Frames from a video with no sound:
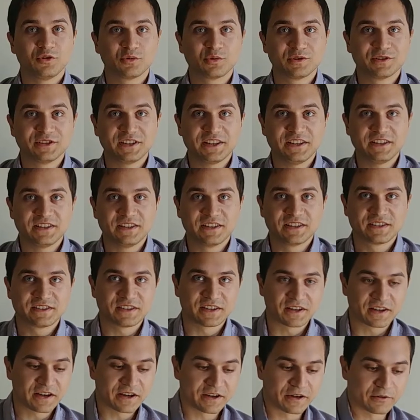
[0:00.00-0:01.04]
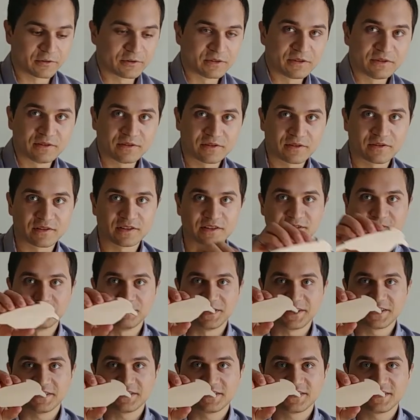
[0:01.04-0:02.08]
will need to cut out the
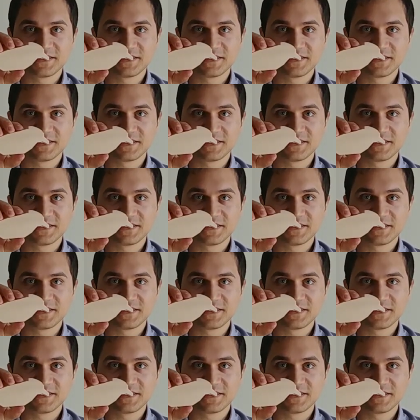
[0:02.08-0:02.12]
blank.